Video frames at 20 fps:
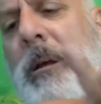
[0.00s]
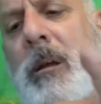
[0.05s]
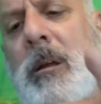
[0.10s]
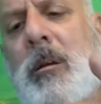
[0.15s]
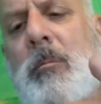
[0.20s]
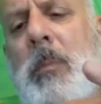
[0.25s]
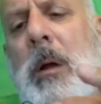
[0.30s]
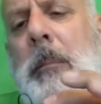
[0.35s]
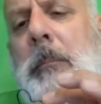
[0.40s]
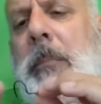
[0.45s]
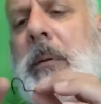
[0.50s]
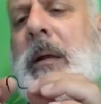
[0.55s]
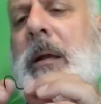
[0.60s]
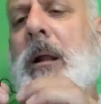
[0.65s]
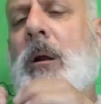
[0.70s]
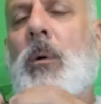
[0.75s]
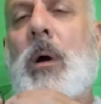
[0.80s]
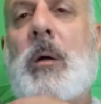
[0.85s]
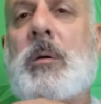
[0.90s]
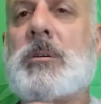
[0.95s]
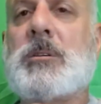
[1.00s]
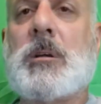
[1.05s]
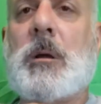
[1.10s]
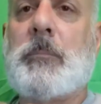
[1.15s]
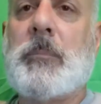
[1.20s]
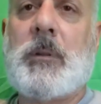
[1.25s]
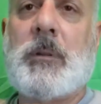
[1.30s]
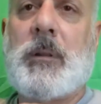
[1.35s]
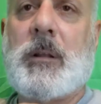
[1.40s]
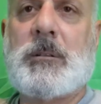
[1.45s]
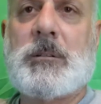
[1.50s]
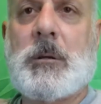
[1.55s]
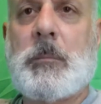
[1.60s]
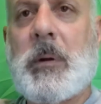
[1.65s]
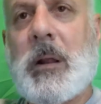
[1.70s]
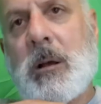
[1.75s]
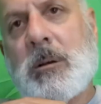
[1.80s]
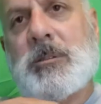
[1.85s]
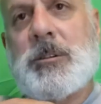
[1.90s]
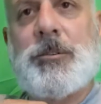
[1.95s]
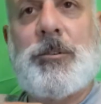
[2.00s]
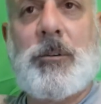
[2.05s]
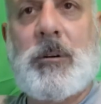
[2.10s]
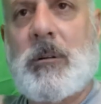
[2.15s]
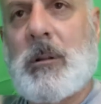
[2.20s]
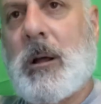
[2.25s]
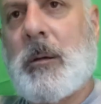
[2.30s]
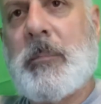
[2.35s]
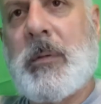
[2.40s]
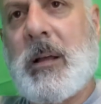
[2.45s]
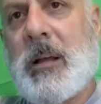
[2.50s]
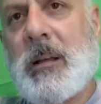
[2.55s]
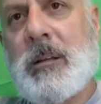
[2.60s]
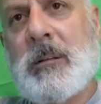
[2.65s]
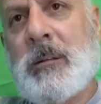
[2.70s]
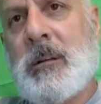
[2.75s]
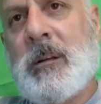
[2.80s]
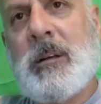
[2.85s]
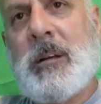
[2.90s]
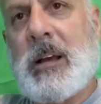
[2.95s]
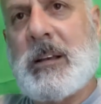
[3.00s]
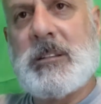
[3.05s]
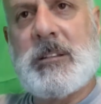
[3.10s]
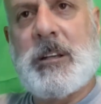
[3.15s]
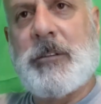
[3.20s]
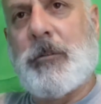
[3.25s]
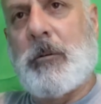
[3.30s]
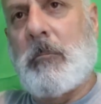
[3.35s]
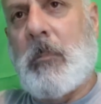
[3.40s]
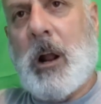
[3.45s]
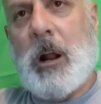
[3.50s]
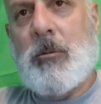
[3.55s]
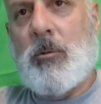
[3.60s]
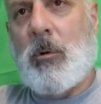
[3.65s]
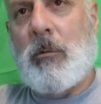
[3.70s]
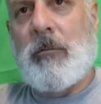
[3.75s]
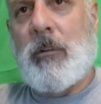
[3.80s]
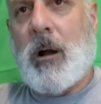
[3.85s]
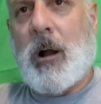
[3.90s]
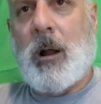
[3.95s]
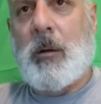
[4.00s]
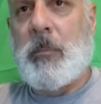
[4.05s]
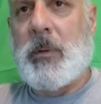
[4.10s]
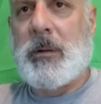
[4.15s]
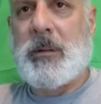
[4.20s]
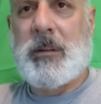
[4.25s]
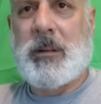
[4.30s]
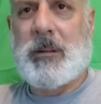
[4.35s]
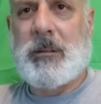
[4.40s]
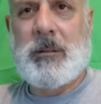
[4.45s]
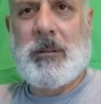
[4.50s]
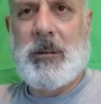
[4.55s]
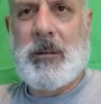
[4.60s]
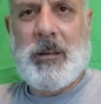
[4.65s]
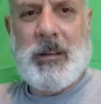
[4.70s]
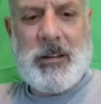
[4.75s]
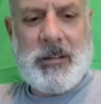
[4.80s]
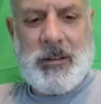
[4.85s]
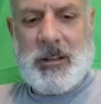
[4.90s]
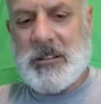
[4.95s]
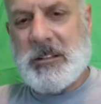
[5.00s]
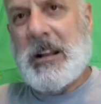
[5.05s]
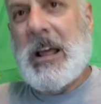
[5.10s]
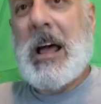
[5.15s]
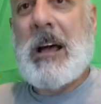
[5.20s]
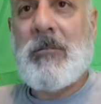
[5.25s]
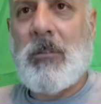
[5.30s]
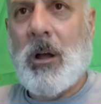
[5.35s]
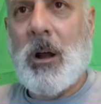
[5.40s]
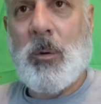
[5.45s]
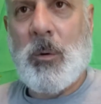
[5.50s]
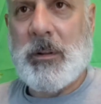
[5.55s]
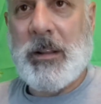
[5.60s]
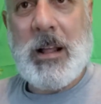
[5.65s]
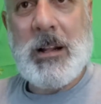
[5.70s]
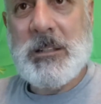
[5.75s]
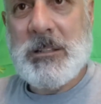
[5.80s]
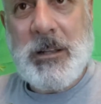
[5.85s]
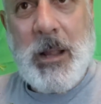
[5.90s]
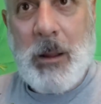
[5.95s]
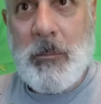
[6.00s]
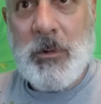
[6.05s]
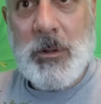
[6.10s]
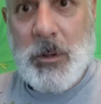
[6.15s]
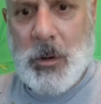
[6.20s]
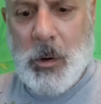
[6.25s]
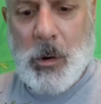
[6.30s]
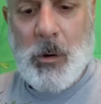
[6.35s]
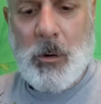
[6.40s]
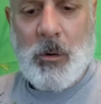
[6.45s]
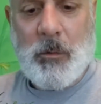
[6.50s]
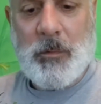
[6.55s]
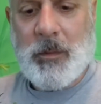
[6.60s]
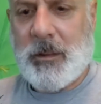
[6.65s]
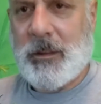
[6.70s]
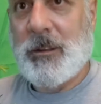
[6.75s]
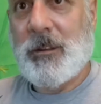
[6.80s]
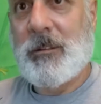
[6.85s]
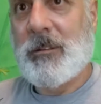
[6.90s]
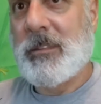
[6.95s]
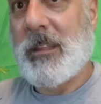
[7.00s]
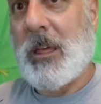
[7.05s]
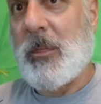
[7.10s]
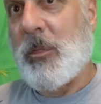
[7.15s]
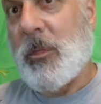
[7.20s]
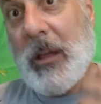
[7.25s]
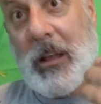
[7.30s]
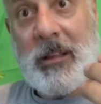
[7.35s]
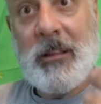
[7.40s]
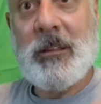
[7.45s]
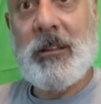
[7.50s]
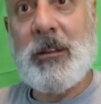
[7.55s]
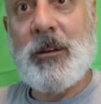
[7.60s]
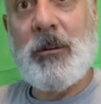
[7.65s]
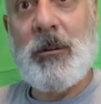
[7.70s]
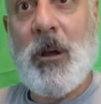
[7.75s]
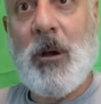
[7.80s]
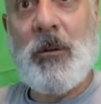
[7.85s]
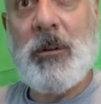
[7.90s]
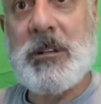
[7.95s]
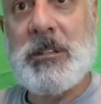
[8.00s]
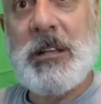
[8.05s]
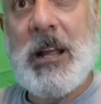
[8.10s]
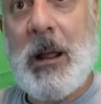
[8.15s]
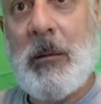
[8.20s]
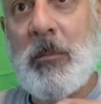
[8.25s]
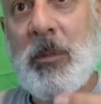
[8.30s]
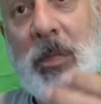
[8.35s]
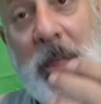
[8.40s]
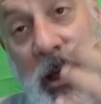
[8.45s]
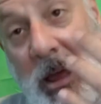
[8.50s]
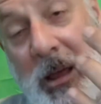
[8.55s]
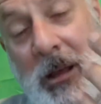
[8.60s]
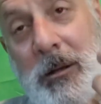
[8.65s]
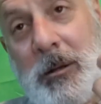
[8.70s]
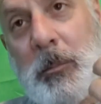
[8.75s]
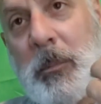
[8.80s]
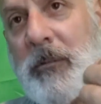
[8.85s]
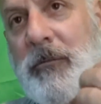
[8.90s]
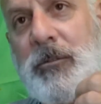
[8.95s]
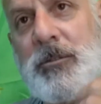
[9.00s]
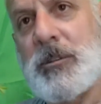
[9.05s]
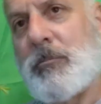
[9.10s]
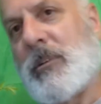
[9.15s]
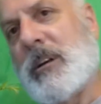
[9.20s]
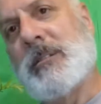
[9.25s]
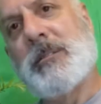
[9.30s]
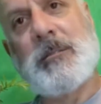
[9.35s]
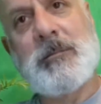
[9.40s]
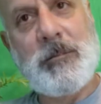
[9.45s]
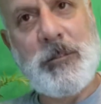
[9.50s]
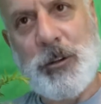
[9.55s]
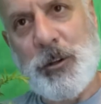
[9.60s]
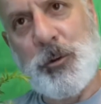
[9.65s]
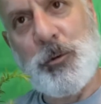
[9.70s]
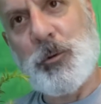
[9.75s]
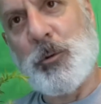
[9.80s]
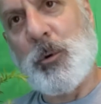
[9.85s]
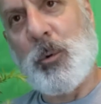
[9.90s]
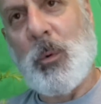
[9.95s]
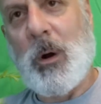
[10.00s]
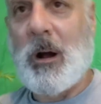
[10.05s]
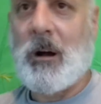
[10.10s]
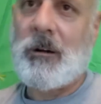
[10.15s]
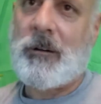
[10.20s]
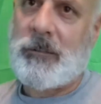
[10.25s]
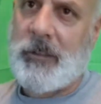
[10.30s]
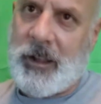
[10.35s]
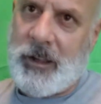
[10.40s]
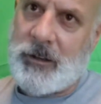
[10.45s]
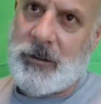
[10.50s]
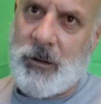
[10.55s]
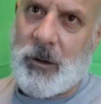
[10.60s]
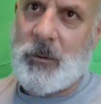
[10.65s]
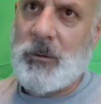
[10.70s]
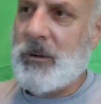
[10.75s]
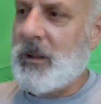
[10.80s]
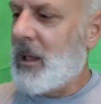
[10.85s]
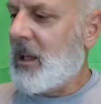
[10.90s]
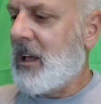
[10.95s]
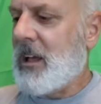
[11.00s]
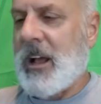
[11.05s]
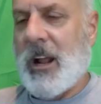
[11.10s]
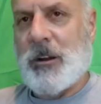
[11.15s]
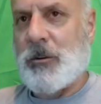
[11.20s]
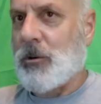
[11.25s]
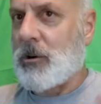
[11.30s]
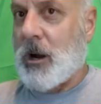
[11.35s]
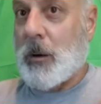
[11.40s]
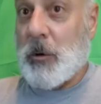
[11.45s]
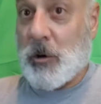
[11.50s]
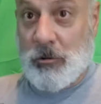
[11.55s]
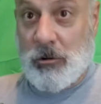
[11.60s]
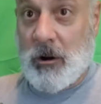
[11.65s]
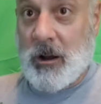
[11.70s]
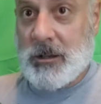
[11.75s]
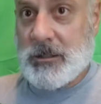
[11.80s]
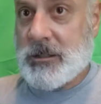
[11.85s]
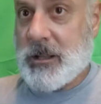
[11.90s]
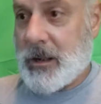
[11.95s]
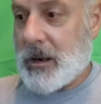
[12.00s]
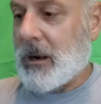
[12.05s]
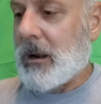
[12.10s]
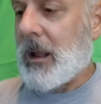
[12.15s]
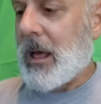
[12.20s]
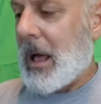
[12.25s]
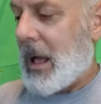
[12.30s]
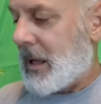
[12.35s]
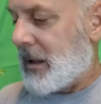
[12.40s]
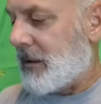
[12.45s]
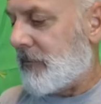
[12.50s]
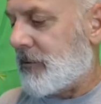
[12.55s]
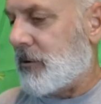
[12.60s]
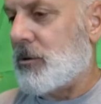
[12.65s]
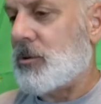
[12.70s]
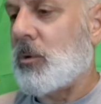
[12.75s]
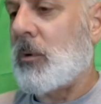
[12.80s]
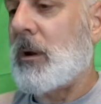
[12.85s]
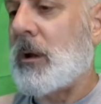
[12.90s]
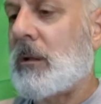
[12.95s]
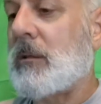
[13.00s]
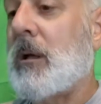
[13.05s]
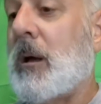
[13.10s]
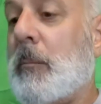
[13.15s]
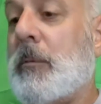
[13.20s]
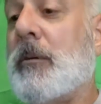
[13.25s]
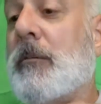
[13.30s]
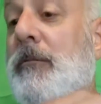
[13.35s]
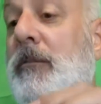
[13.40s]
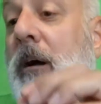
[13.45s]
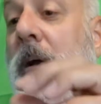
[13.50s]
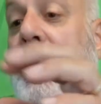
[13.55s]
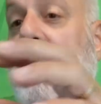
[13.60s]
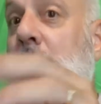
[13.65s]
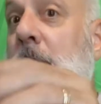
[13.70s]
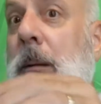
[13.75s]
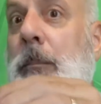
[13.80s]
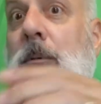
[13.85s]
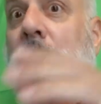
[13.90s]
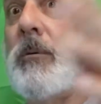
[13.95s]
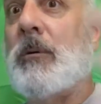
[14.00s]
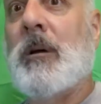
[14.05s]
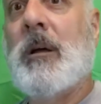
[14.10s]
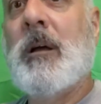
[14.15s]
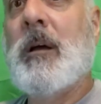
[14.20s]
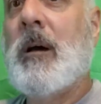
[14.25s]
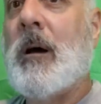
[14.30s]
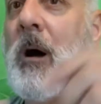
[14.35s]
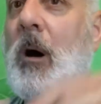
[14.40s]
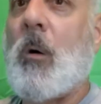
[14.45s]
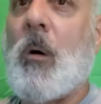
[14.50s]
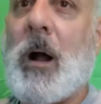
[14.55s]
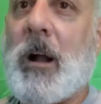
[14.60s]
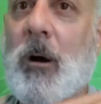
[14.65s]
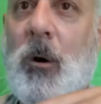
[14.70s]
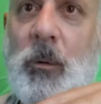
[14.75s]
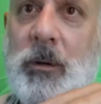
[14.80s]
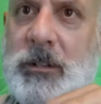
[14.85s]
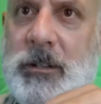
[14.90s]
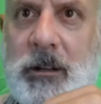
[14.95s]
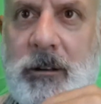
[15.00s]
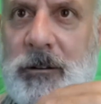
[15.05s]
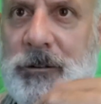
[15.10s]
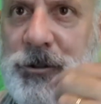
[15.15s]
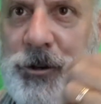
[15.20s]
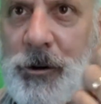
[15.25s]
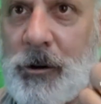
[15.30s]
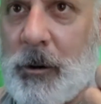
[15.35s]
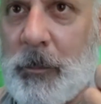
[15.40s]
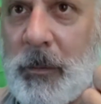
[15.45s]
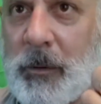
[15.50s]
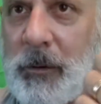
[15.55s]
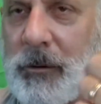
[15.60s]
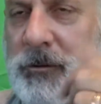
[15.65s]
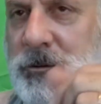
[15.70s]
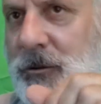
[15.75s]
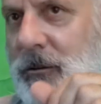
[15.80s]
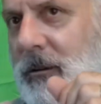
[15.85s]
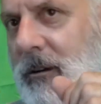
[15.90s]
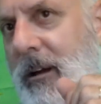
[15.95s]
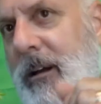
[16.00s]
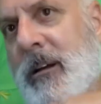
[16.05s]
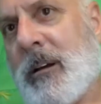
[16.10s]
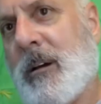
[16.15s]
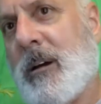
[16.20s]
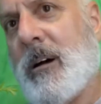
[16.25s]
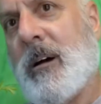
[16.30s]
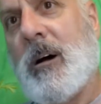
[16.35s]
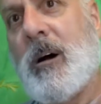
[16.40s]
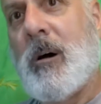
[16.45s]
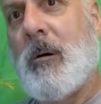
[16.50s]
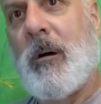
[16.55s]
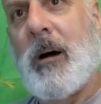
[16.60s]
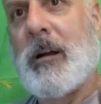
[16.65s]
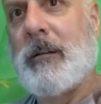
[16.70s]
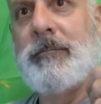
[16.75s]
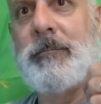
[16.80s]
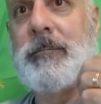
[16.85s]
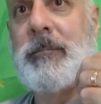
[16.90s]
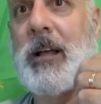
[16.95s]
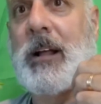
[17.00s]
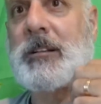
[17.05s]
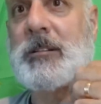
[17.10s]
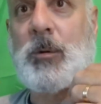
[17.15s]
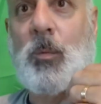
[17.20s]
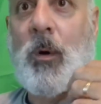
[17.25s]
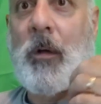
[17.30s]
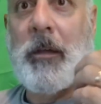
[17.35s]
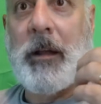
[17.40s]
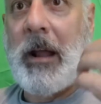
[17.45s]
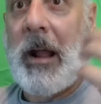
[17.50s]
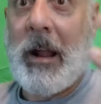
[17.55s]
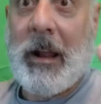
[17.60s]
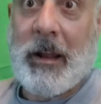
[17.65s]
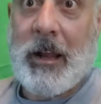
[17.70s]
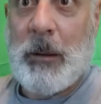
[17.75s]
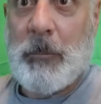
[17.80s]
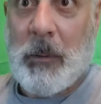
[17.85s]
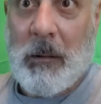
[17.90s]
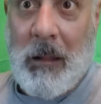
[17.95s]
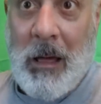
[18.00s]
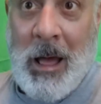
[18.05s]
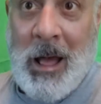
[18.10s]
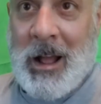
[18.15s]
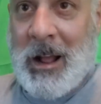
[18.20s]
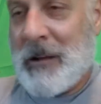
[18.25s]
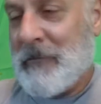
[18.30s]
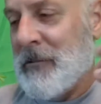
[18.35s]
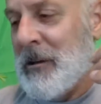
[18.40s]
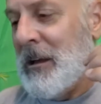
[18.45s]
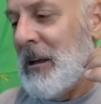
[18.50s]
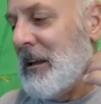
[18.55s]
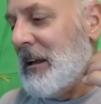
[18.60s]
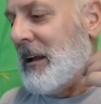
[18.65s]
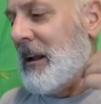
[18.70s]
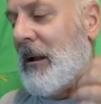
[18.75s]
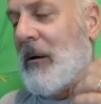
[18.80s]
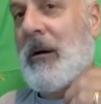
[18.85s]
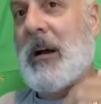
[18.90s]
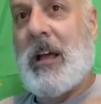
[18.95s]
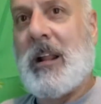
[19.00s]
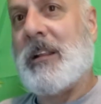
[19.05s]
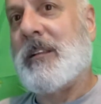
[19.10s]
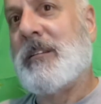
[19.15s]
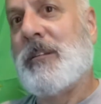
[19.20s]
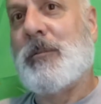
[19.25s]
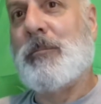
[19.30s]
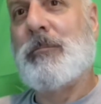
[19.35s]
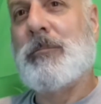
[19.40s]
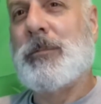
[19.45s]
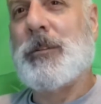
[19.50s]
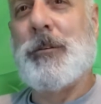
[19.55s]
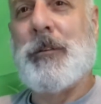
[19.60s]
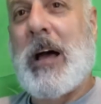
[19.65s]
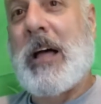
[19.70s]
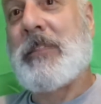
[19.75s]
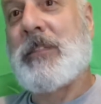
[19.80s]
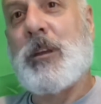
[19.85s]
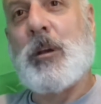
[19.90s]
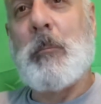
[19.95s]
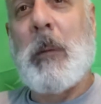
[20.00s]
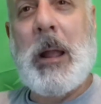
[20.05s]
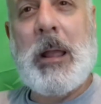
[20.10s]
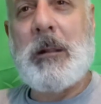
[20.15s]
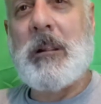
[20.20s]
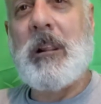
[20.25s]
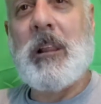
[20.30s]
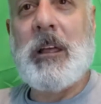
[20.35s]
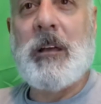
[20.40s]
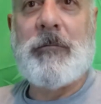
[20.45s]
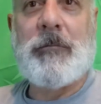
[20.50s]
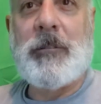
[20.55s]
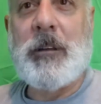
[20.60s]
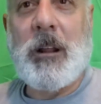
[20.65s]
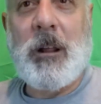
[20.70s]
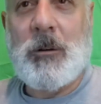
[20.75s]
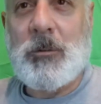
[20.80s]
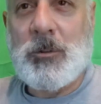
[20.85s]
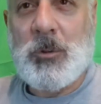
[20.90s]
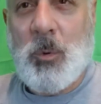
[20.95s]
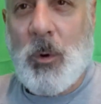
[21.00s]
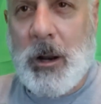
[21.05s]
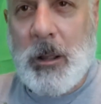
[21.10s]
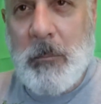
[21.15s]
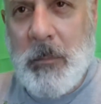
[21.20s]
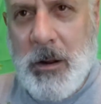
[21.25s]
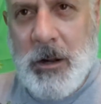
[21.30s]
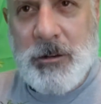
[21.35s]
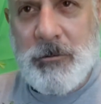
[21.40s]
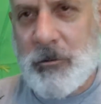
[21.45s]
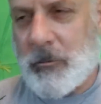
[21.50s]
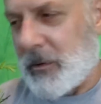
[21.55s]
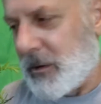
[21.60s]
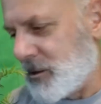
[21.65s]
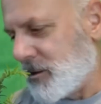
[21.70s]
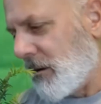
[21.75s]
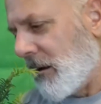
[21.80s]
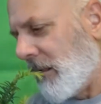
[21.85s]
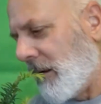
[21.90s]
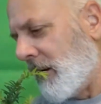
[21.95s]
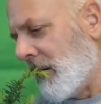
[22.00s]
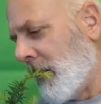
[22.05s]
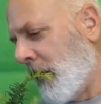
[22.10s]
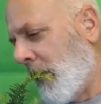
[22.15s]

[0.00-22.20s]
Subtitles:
you might get away with something that somebody else in your club that has a different microenvironment that doesn't have luck with that same material. They think you know the same things, but for some reason you do well and they don't. And you'll come across that a lot if you join a club. You'll find that people, I always kill junipers, or that's the one thing I can keep alive, and they're not. You might live, 20 minutes from each other.